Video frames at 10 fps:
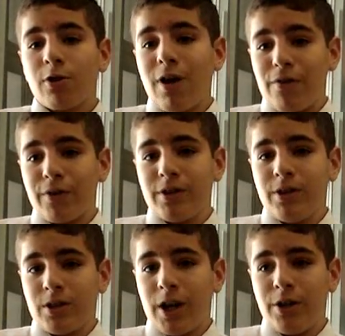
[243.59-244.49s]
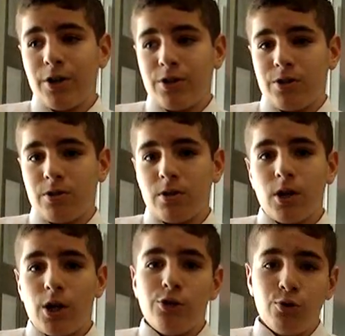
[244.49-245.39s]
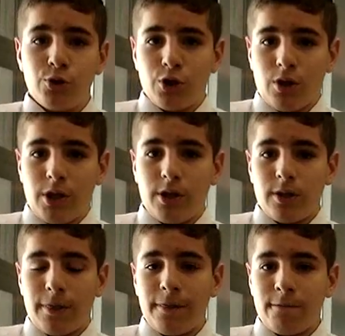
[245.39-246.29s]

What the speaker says: Graphic designers usually,